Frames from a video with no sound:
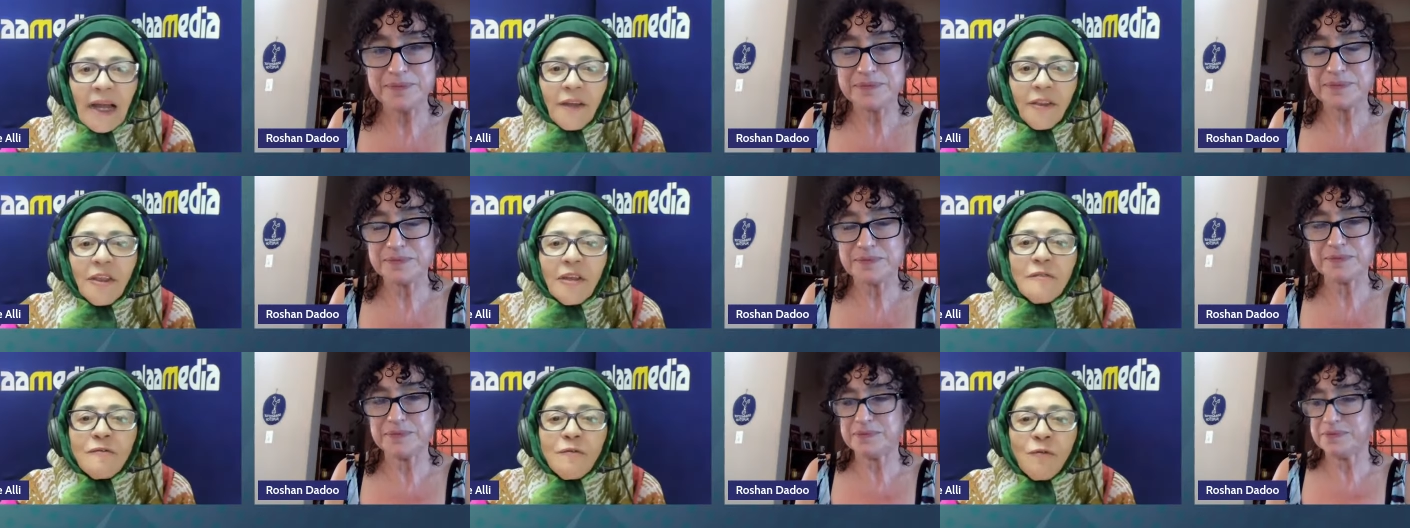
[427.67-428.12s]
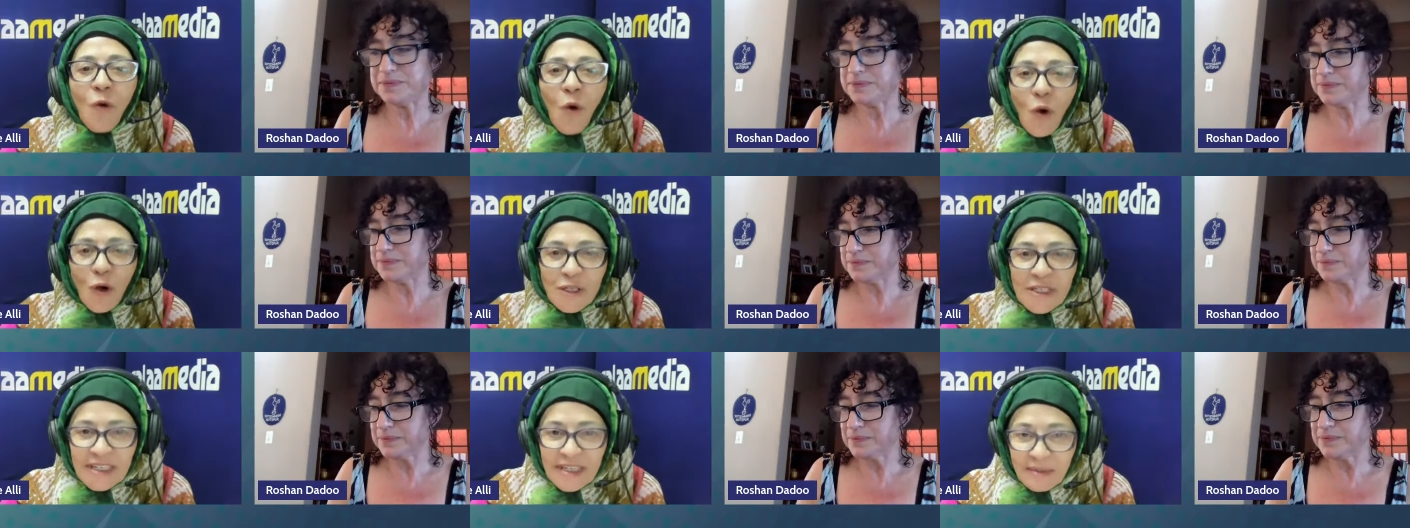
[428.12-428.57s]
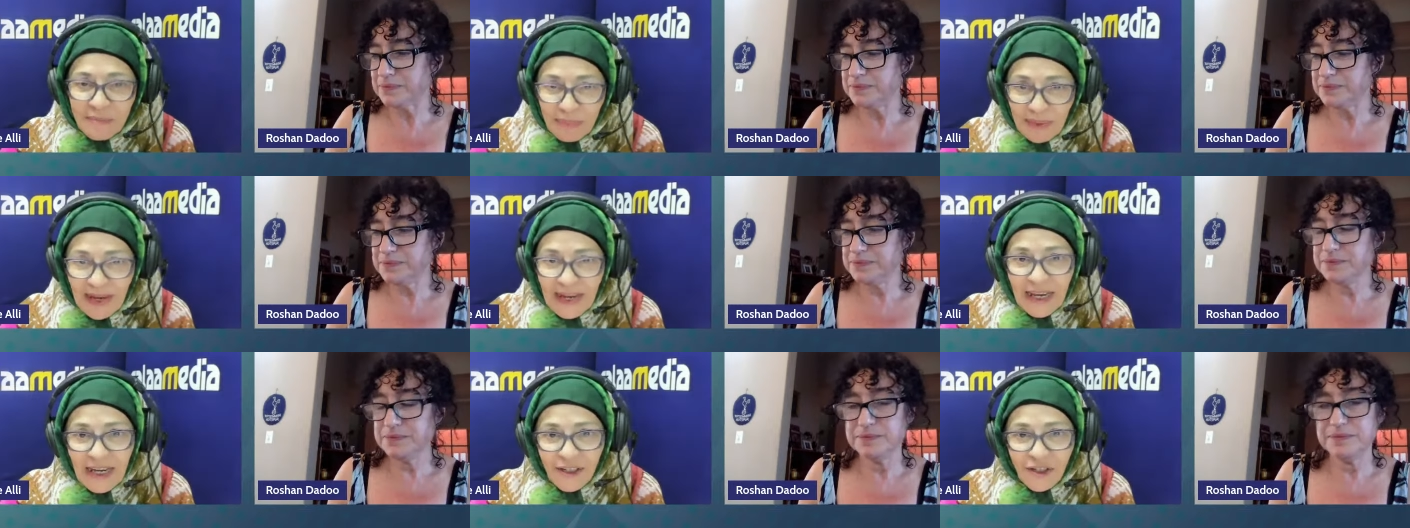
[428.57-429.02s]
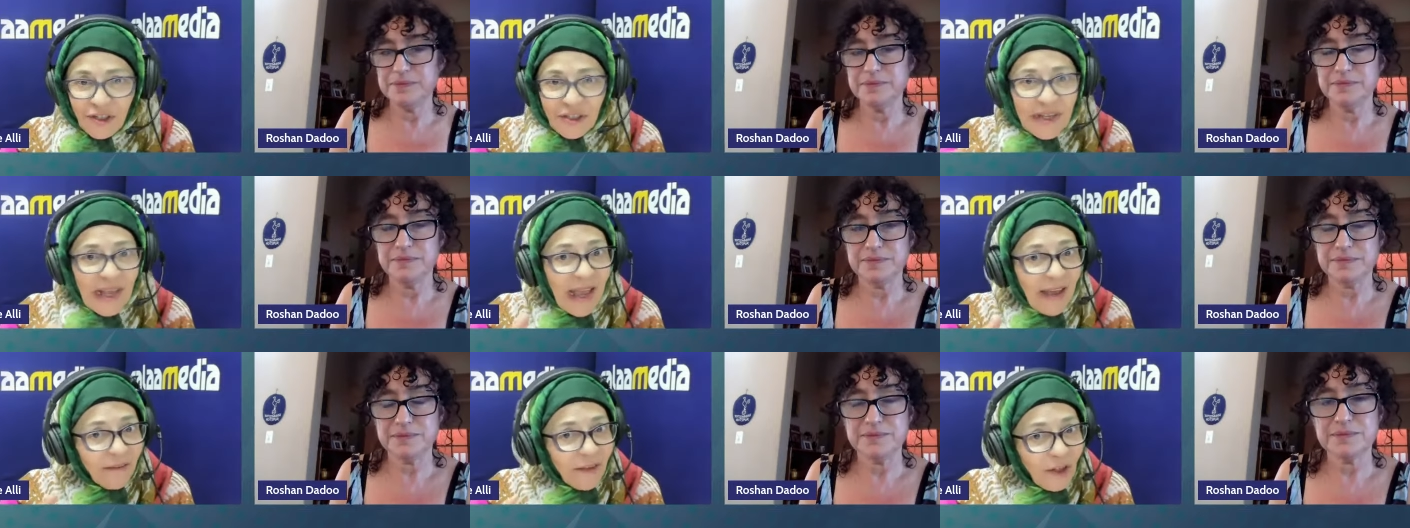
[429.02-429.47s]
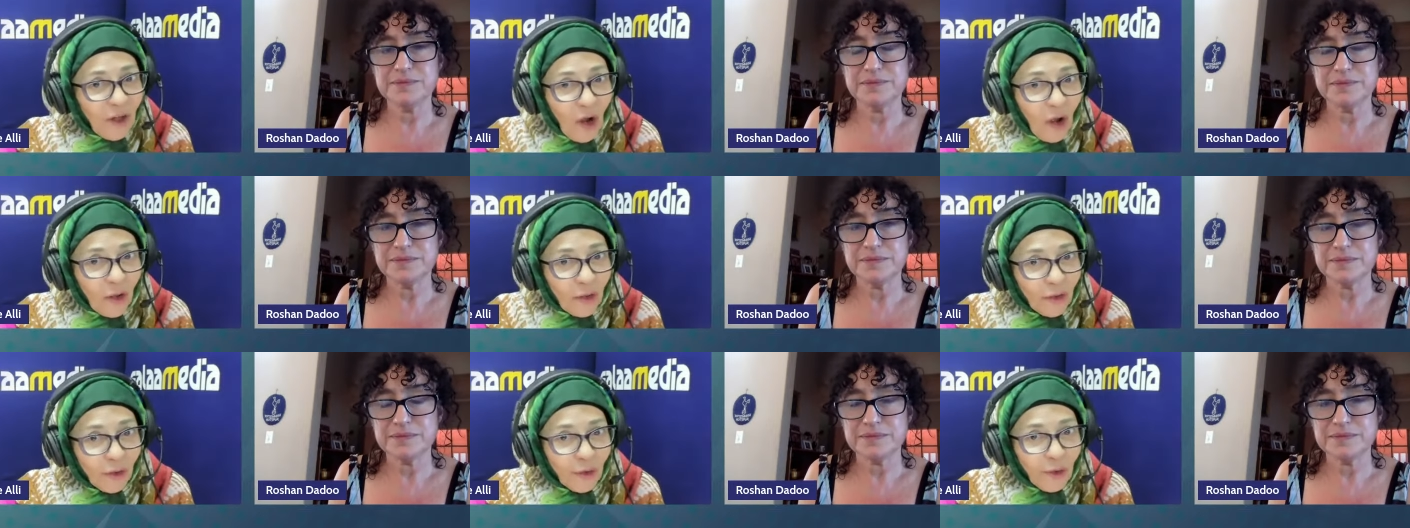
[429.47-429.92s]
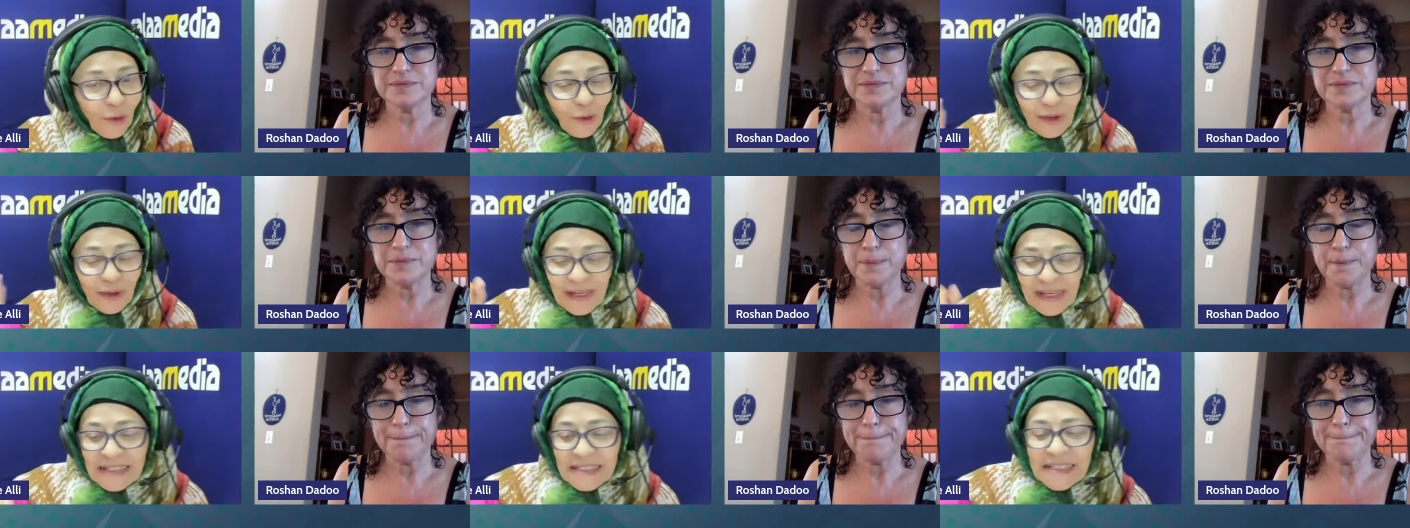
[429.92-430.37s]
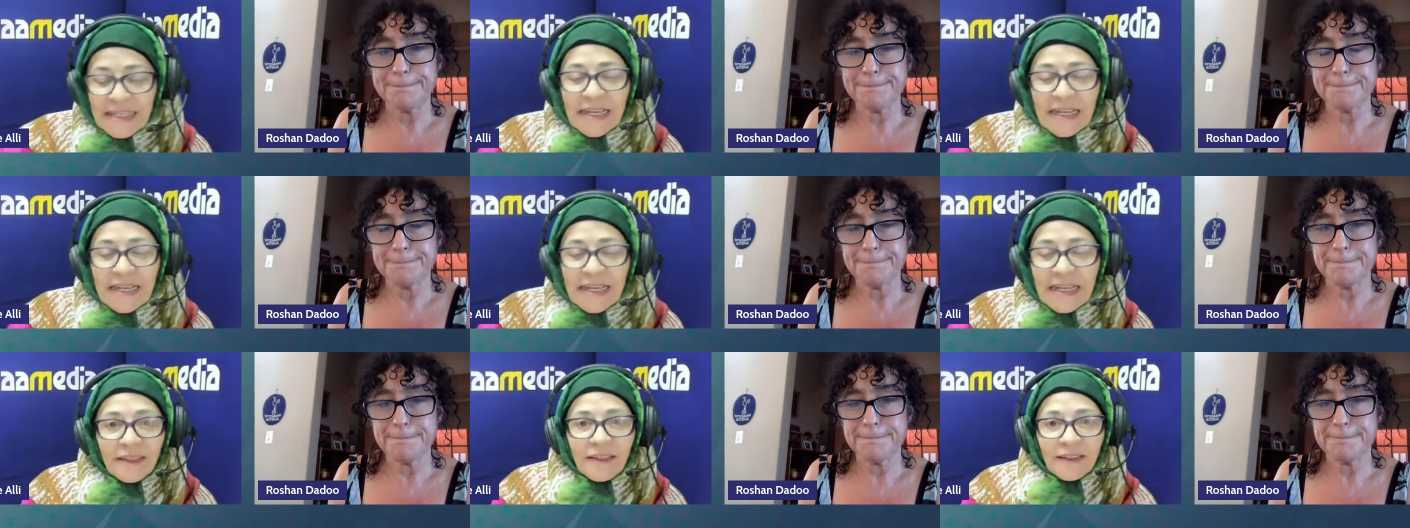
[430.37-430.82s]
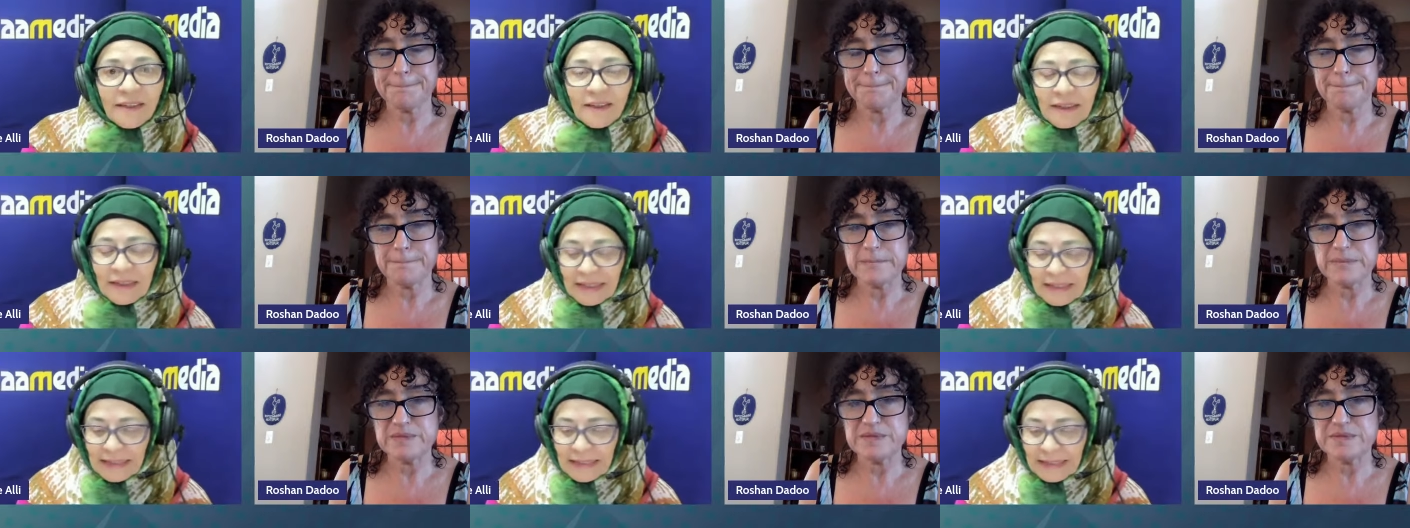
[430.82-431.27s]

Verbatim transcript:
Speaker 1: I think, 14 pages. I haven't gone through the entire,